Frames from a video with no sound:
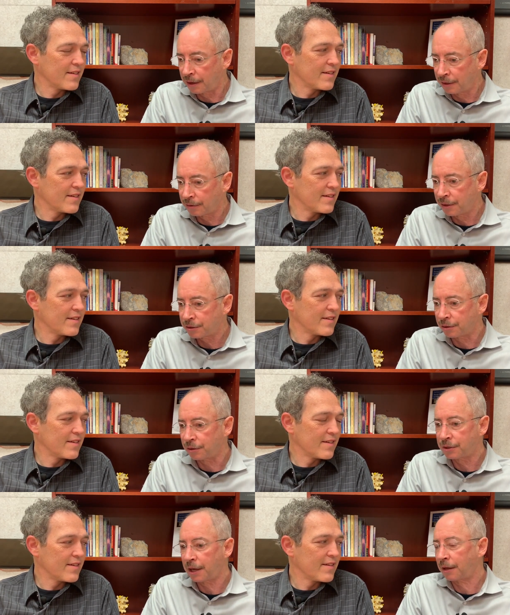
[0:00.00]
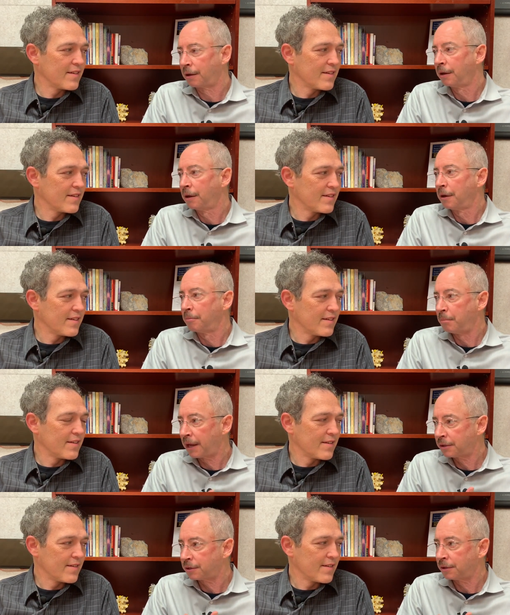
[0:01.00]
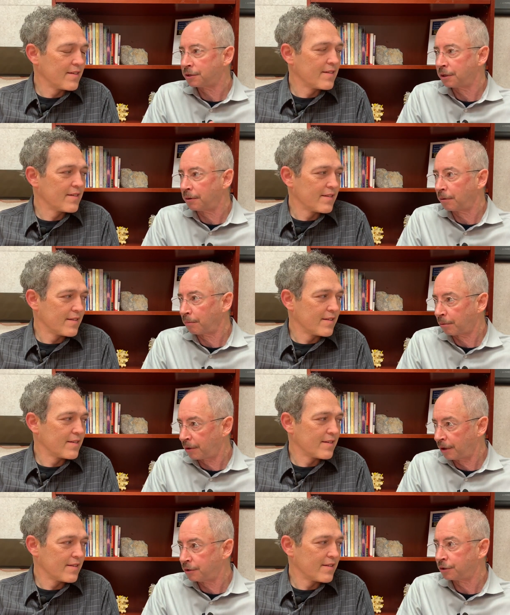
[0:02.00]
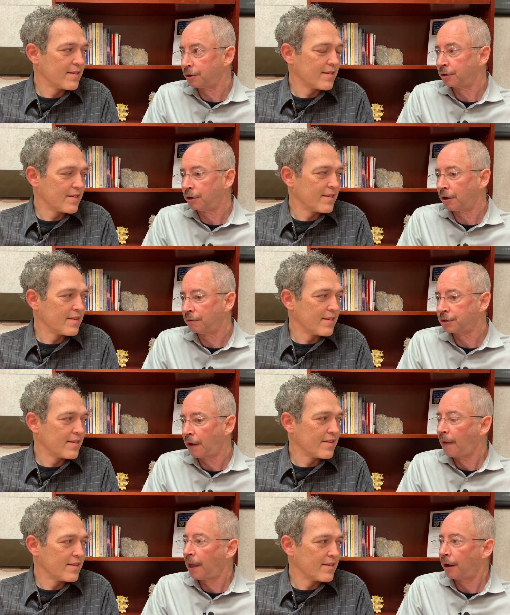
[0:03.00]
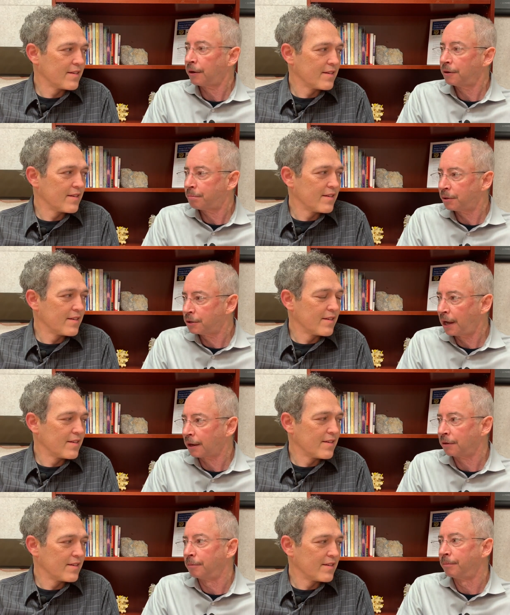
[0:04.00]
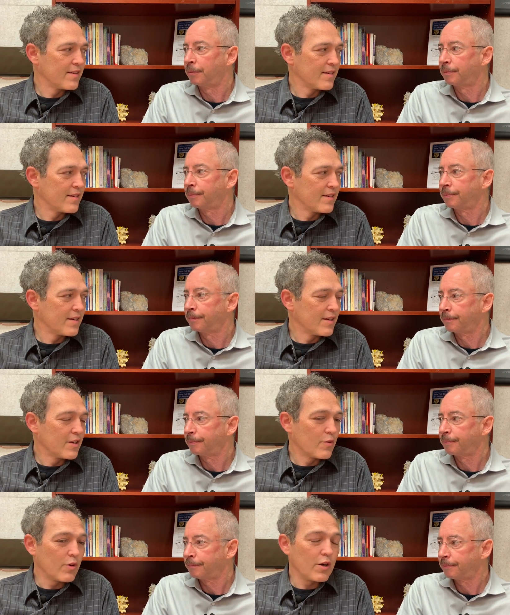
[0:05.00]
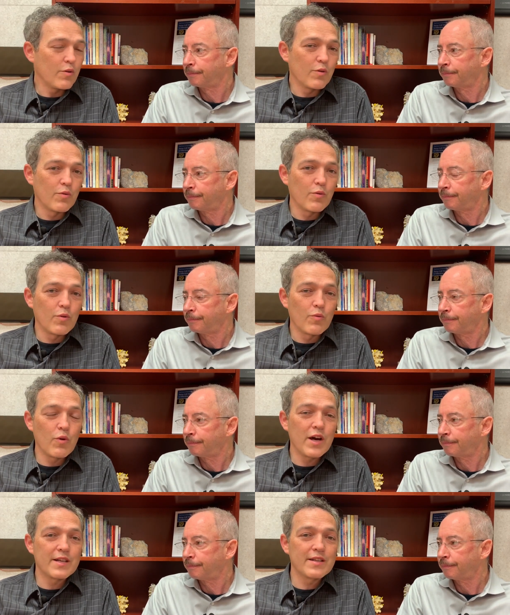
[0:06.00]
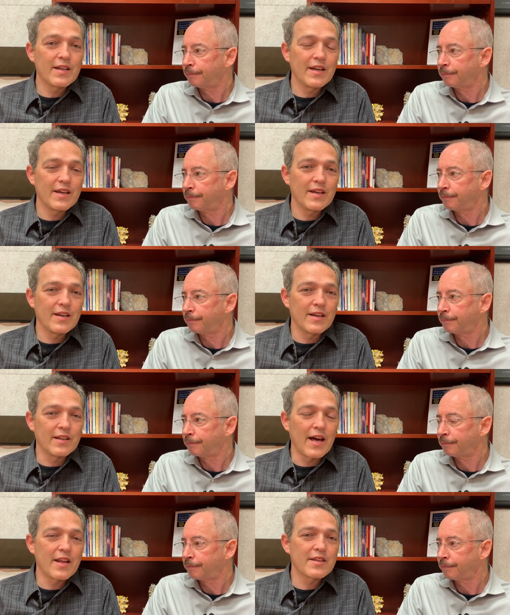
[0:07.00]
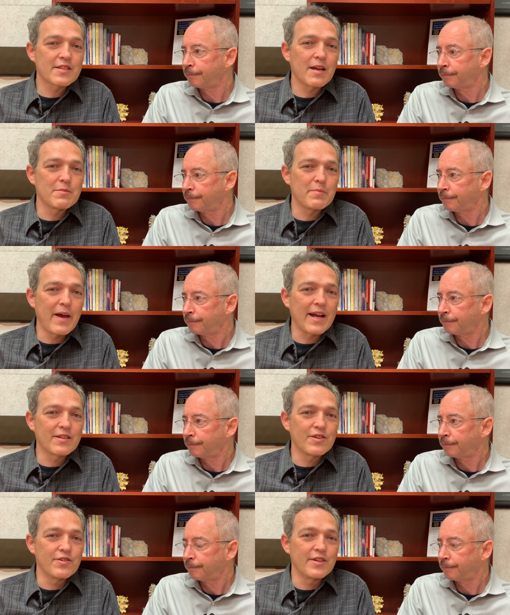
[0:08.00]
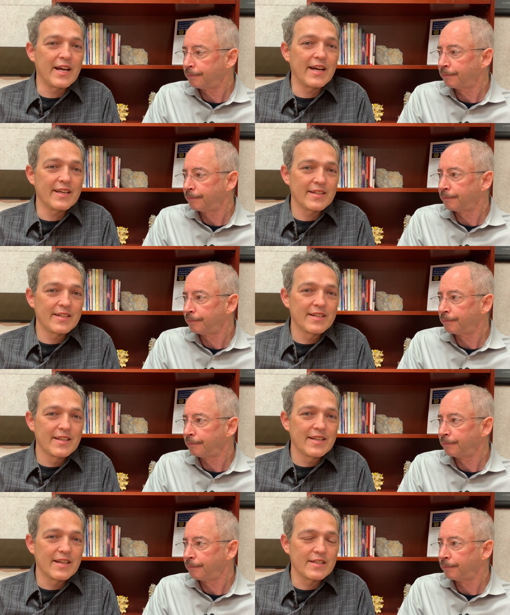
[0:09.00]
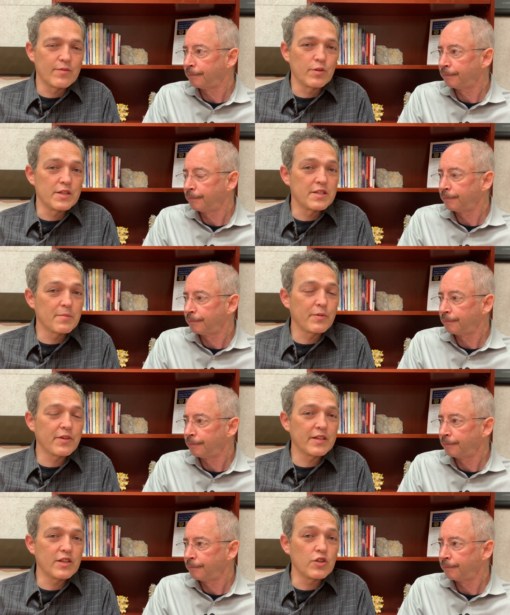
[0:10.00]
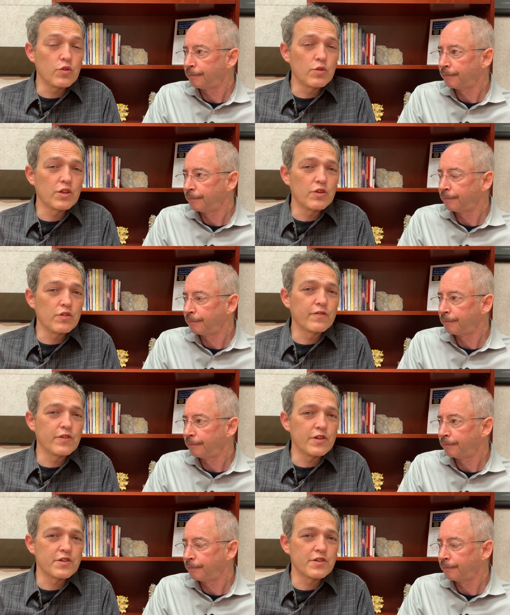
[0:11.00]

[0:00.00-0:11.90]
Speaker 1: an illness, or you're taking medicines that could injure your nerves. How can you protect them?
Speaker 2: Well, one, a lot of this comes back to your diet. It's a really simple thing that you can do for